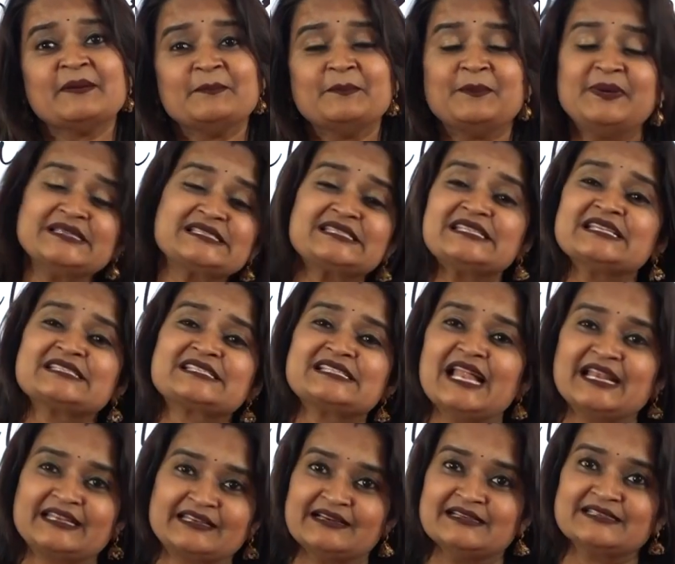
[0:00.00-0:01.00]
business
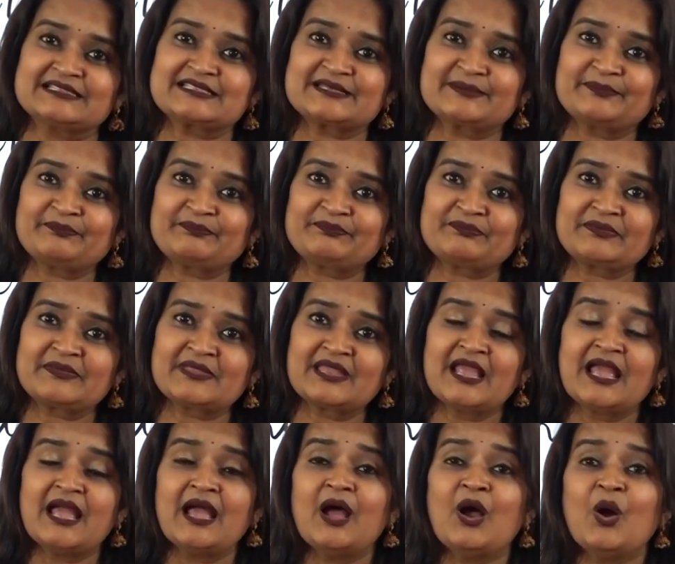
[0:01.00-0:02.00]
letters,
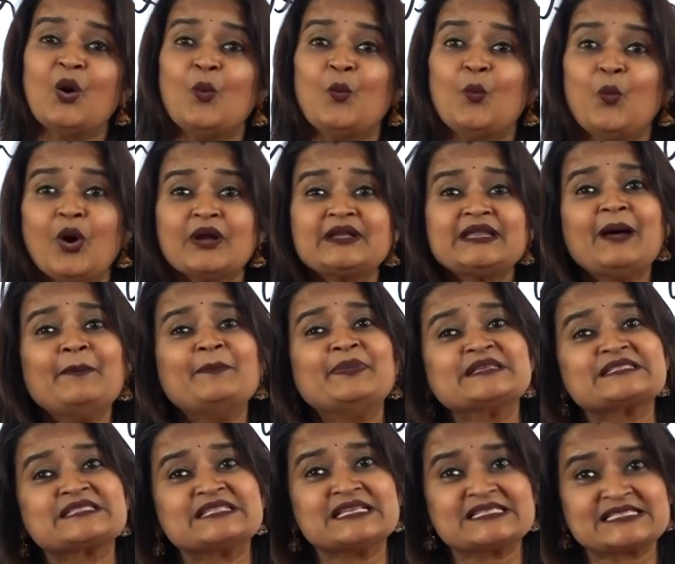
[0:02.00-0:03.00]
what are
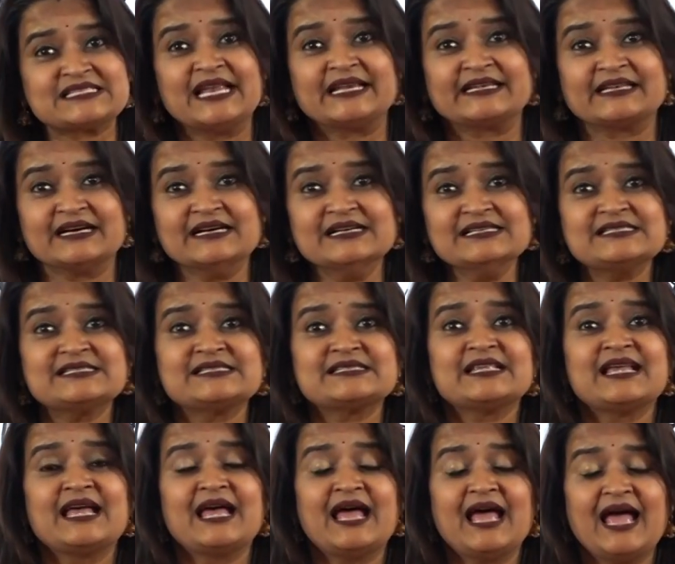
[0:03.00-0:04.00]
business letters
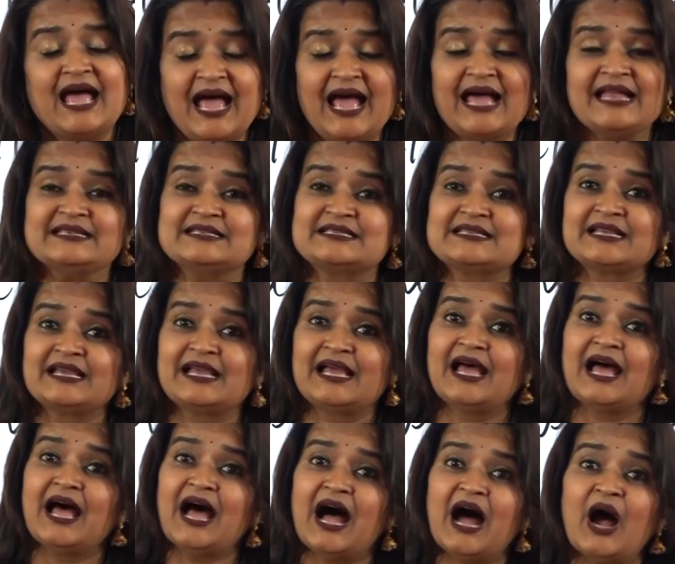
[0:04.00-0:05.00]
and
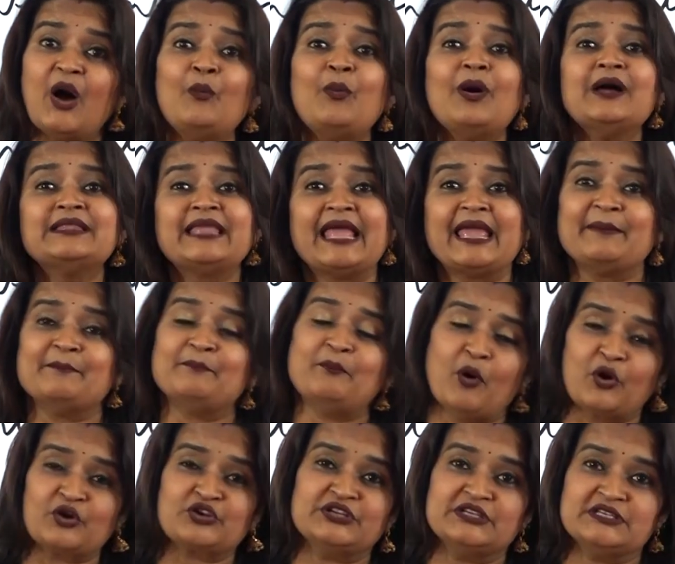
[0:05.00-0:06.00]
how are they
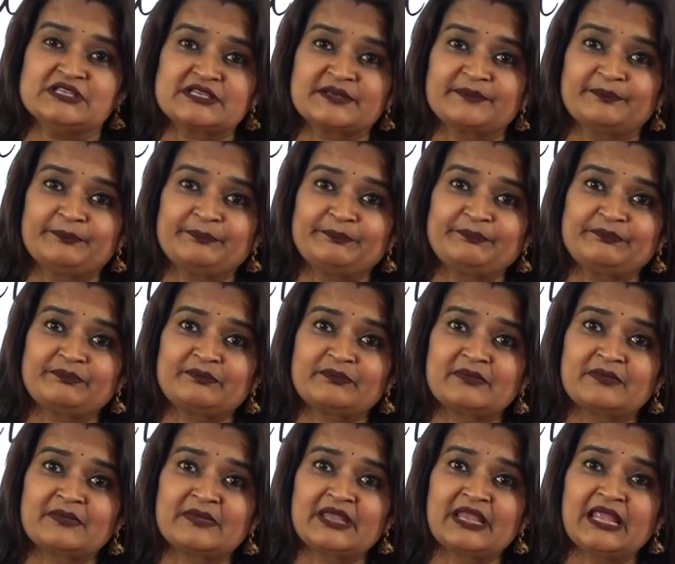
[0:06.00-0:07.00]
important?
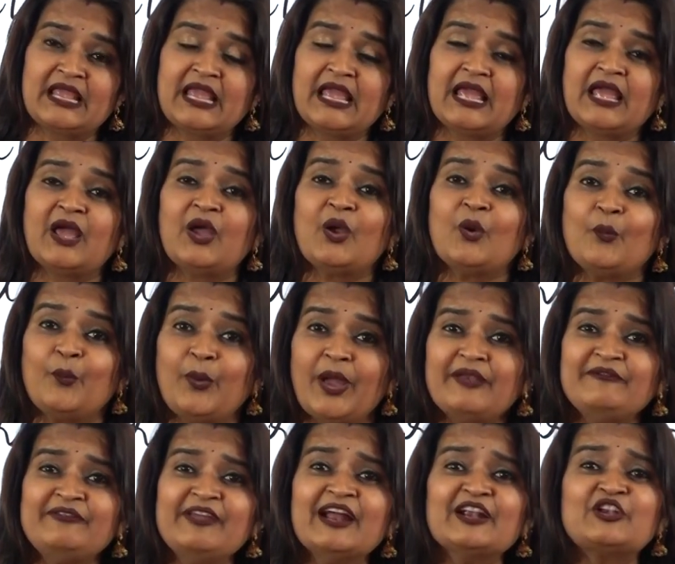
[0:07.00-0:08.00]

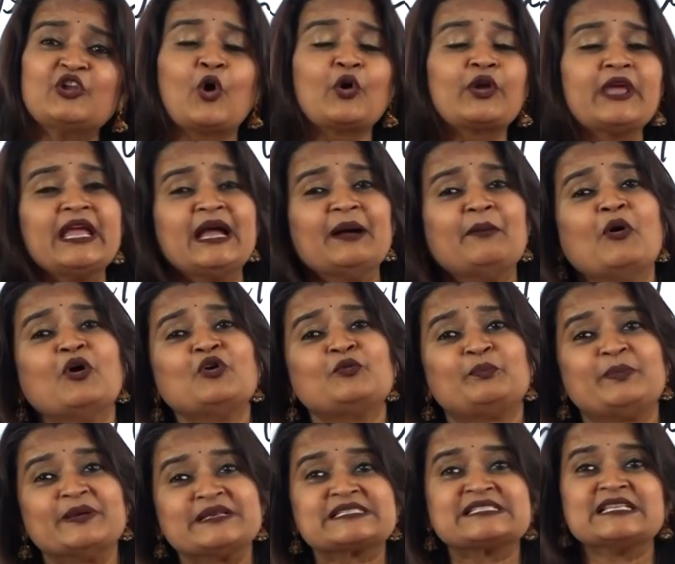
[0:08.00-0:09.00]
When we are talking
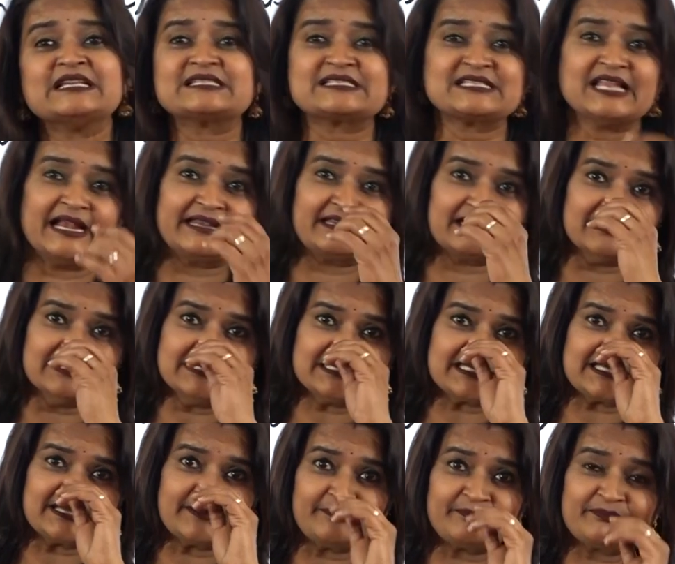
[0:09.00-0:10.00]
about business
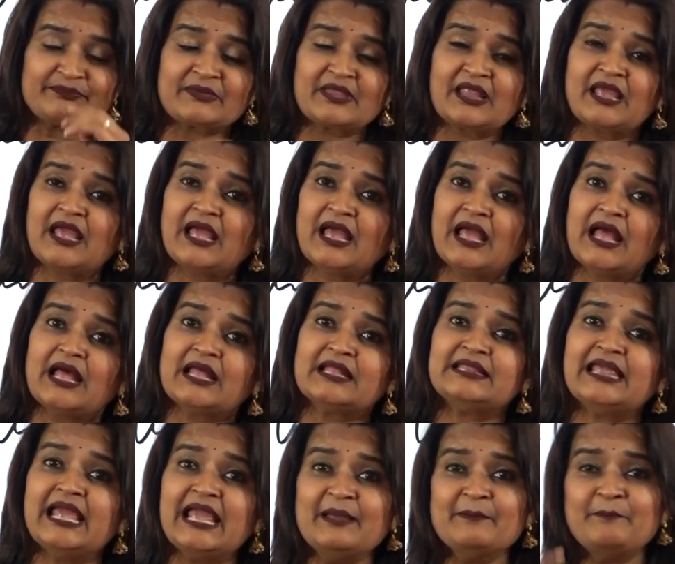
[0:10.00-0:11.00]
letters,
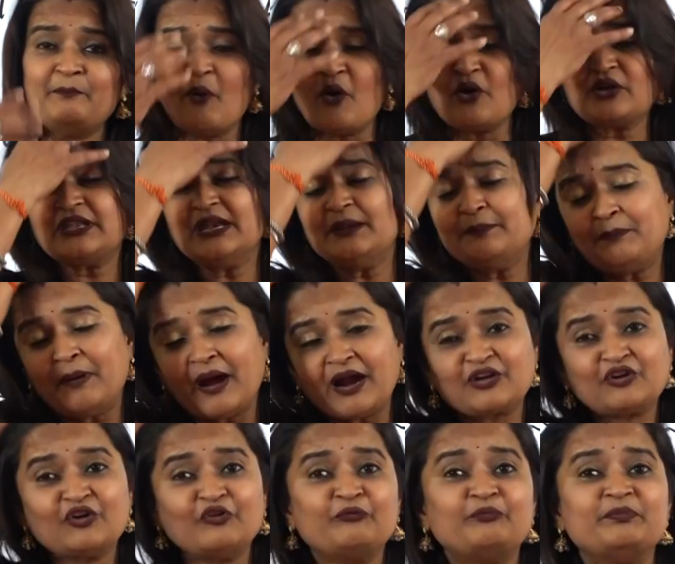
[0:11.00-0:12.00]
the important
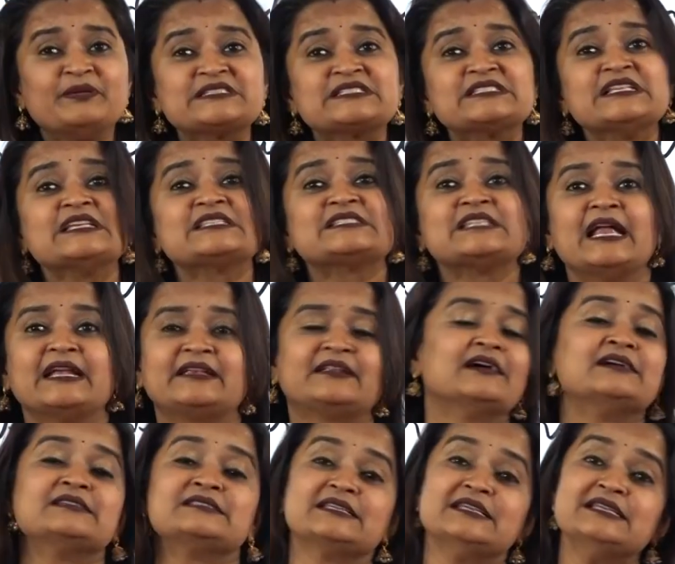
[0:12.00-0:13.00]
part of business
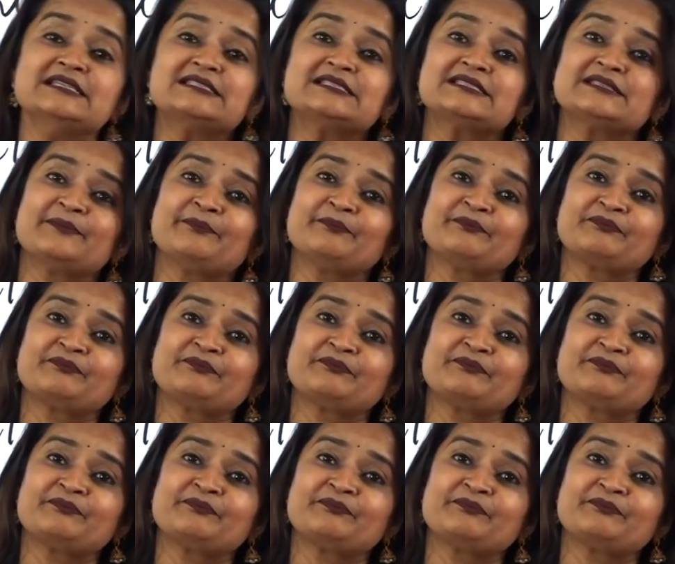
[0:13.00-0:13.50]
letters is